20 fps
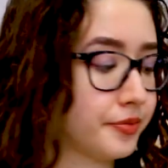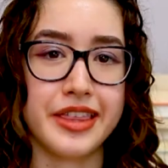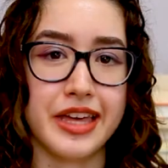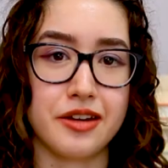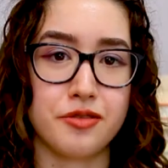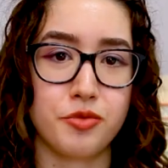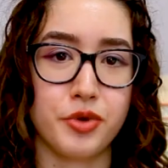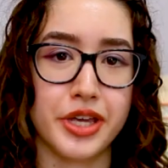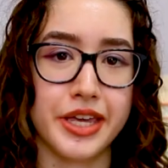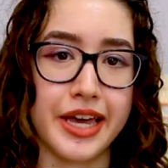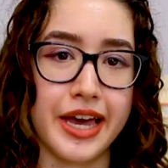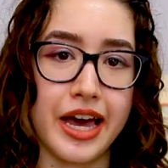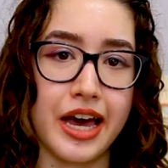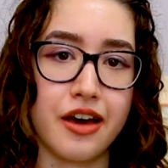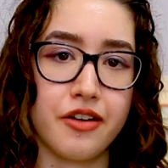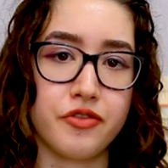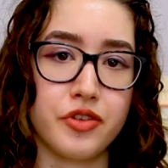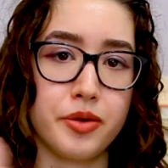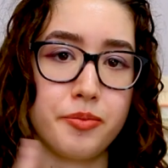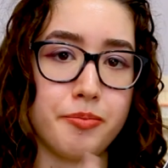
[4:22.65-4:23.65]
Then we
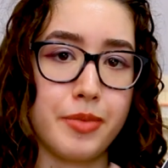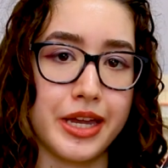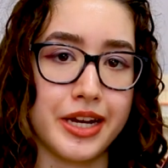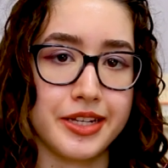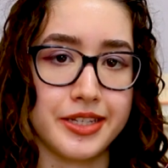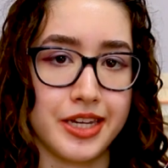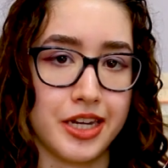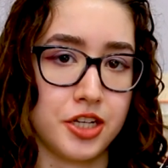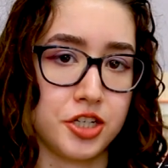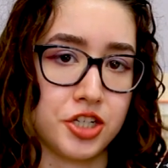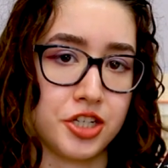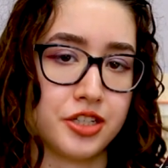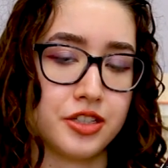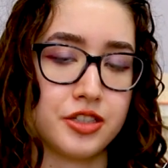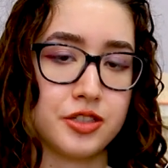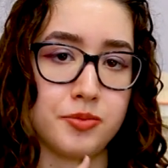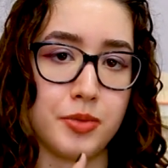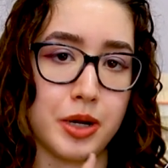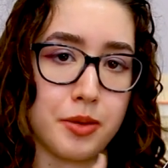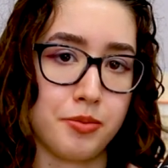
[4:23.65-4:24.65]
have
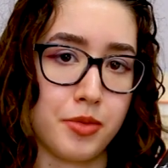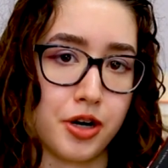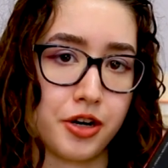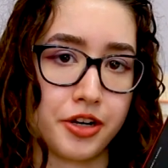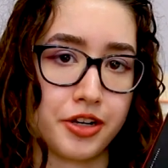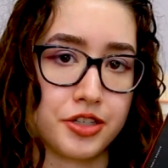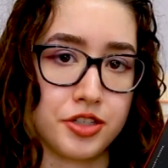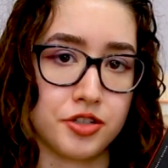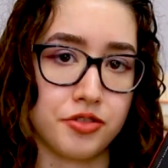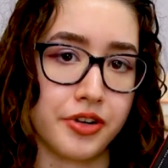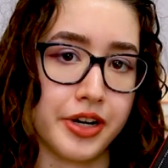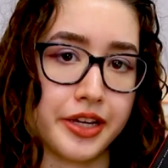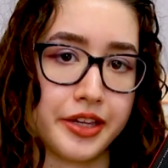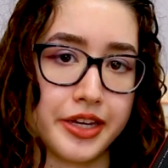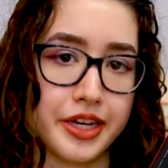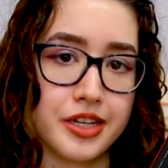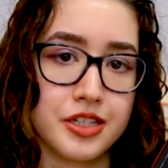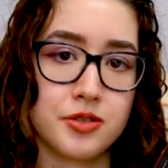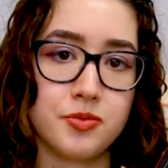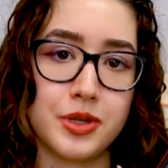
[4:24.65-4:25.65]
Meditations by Marcus
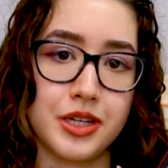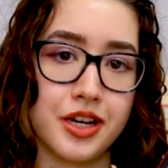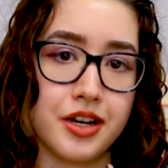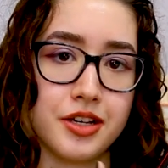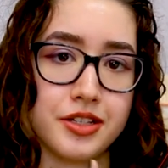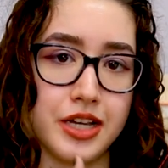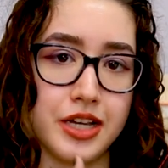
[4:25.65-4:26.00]
Aurelius, because